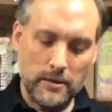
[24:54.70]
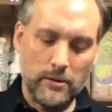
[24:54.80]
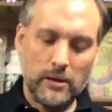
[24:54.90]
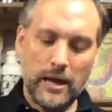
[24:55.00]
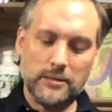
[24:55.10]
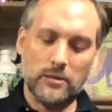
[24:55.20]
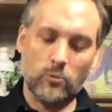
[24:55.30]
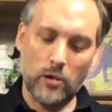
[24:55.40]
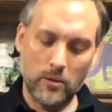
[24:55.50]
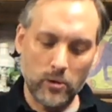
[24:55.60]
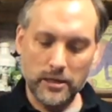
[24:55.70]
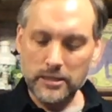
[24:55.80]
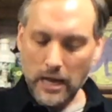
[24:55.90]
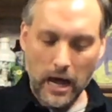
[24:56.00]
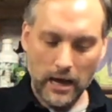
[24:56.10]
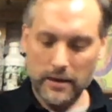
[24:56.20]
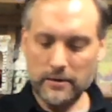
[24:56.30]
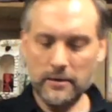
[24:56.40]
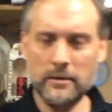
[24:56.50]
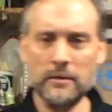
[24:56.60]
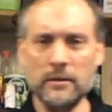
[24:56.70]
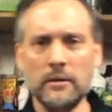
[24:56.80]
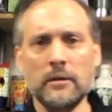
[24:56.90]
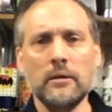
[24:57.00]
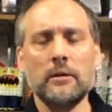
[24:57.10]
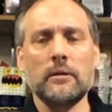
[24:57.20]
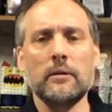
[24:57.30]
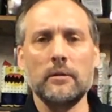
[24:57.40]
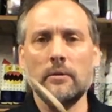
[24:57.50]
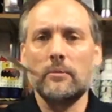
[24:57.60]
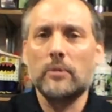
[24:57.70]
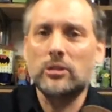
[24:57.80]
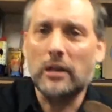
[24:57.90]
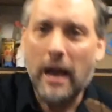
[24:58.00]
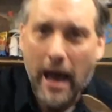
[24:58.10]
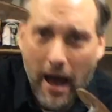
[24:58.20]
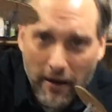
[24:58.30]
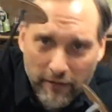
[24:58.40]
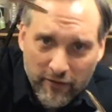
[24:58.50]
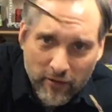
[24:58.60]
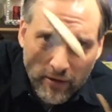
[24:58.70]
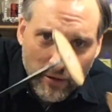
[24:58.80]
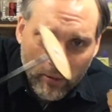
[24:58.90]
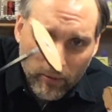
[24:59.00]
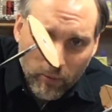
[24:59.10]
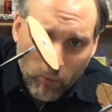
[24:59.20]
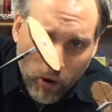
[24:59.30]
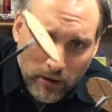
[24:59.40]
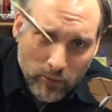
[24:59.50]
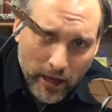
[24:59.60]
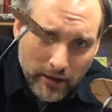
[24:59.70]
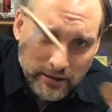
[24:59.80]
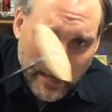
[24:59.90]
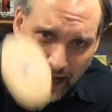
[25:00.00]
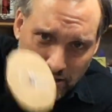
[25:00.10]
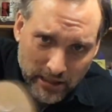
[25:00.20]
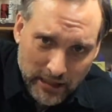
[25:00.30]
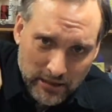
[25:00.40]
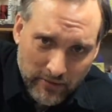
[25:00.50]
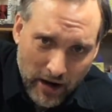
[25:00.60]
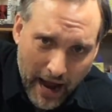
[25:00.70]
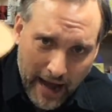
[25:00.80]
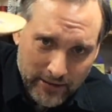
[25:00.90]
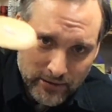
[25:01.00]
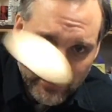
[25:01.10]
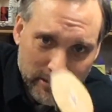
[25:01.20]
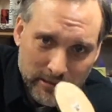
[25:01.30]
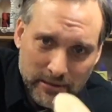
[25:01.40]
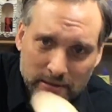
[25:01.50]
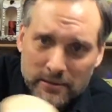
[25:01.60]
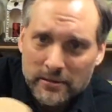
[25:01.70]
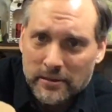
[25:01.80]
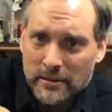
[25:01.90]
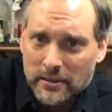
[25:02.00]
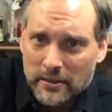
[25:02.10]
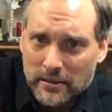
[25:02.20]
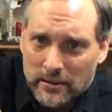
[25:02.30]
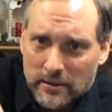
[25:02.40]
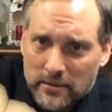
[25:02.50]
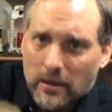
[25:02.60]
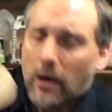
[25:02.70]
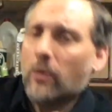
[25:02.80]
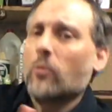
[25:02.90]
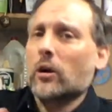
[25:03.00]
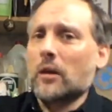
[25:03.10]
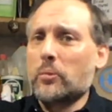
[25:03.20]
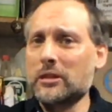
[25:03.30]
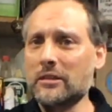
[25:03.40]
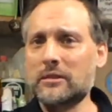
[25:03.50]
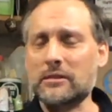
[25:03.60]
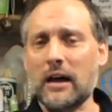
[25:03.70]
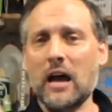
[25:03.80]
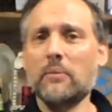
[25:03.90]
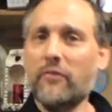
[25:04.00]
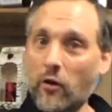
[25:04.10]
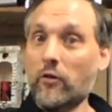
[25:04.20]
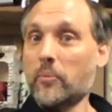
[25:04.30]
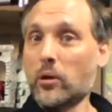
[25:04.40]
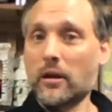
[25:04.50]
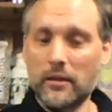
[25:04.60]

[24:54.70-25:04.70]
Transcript: Okay, so when we're done, we should have one wheel attached to each of our axles. So we're going to put these aside before we put on